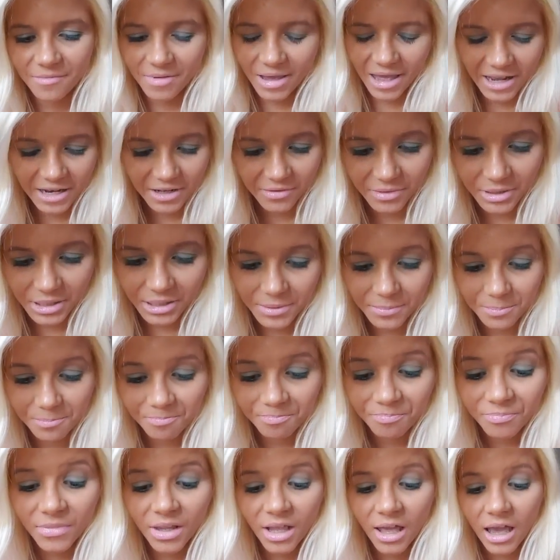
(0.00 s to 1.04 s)
But anyway,
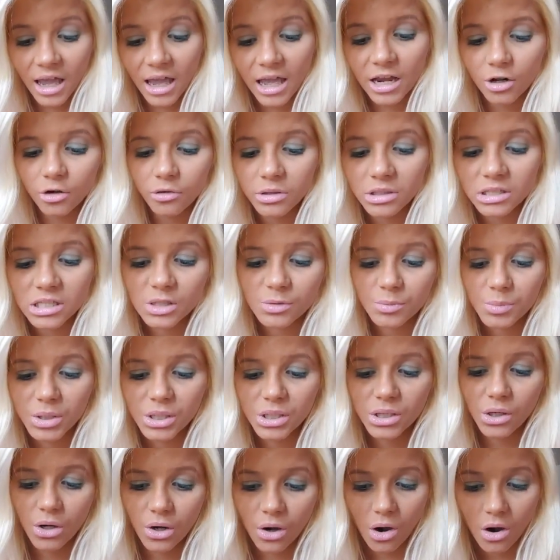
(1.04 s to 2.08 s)
I know it's
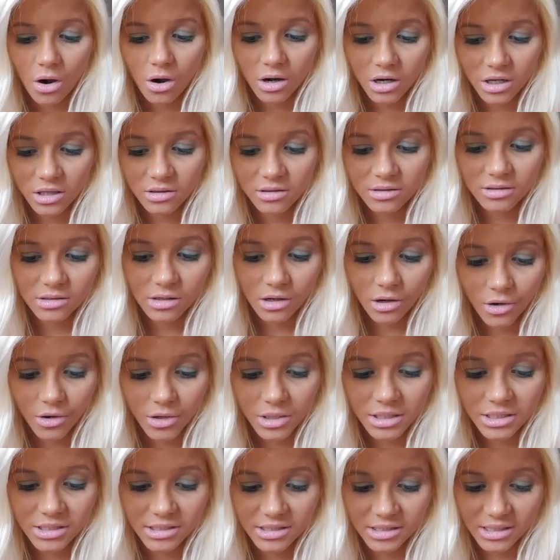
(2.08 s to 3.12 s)
been a hard,
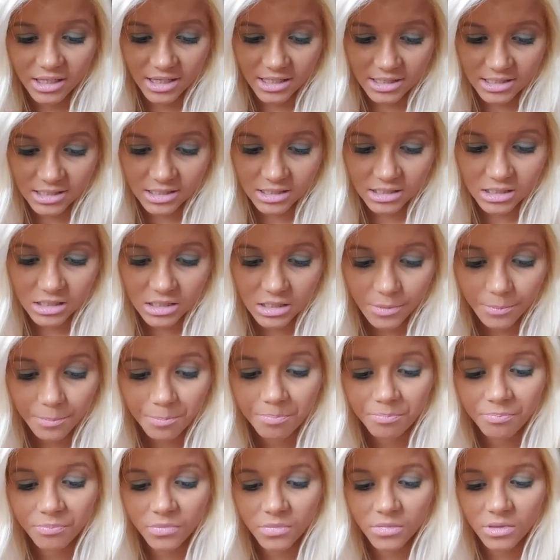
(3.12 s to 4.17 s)
hard task.
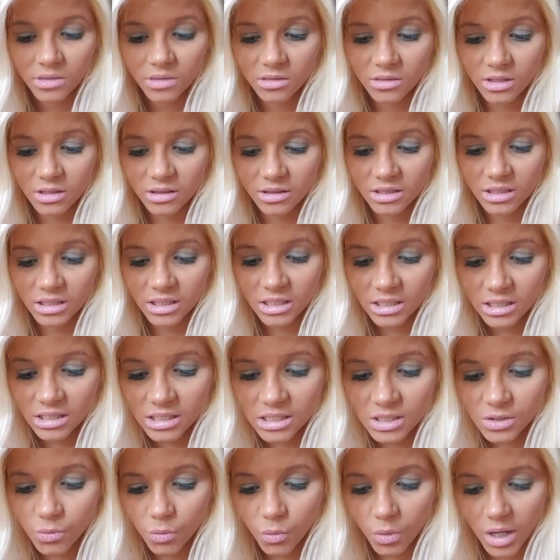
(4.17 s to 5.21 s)
The
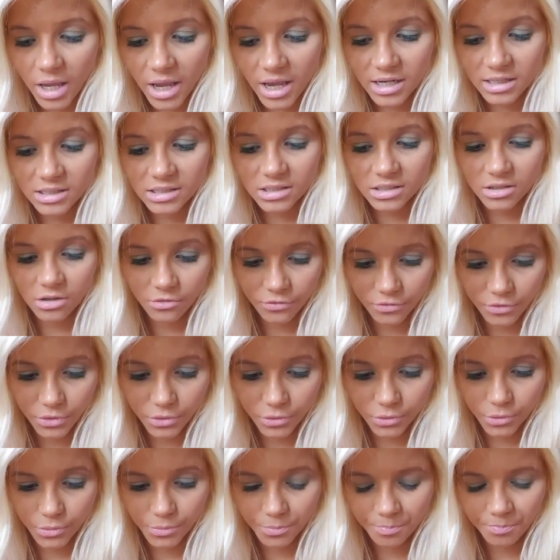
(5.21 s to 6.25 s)
things we ask of
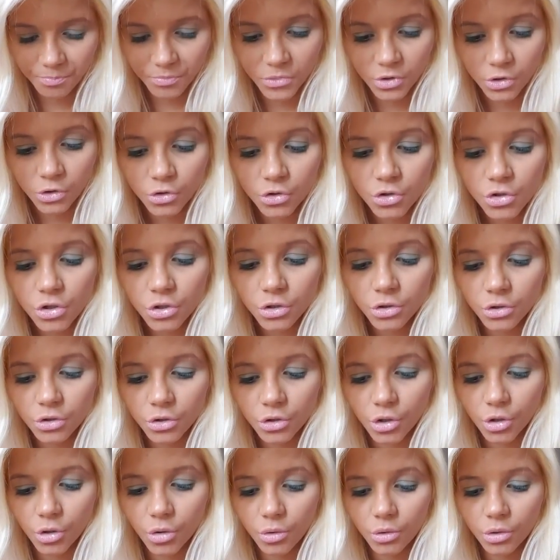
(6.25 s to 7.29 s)
you. You should
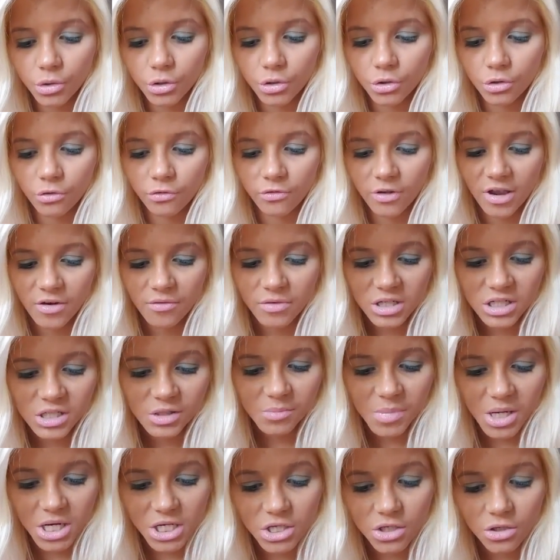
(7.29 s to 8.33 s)
know you're very
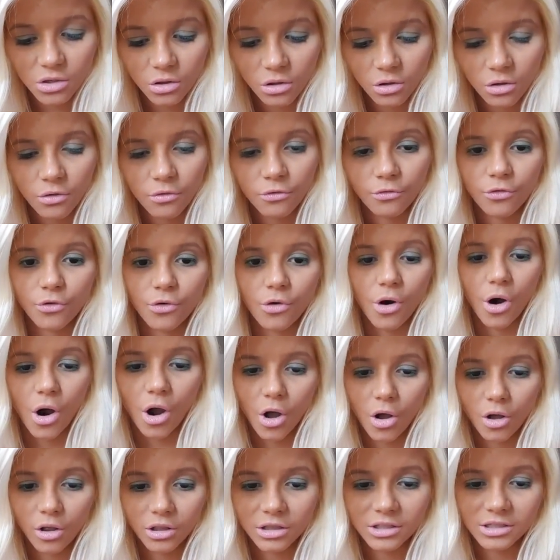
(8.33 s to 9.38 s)
special for
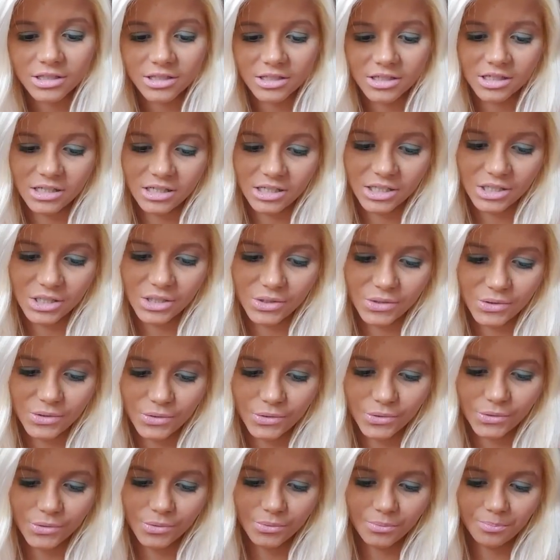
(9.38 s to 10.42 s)
all the things you
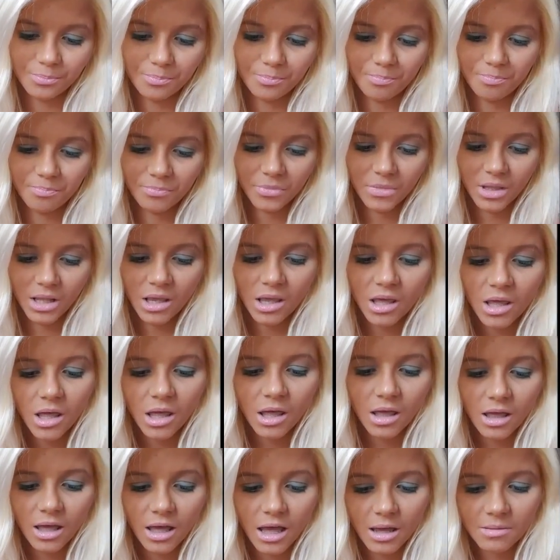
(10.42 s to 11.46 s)
do.
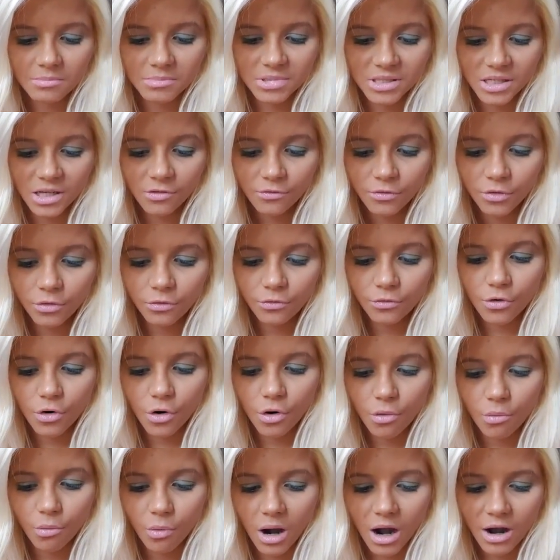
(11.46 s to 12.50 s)
I'm thankful
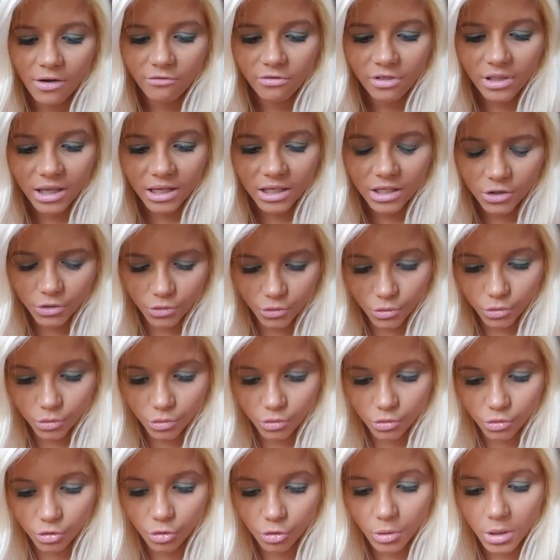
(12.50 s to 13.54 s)
for a wife like you.
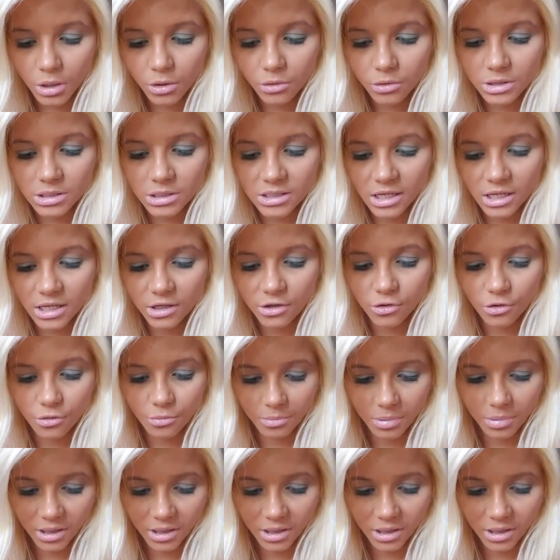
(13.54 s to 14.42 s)
No one could take your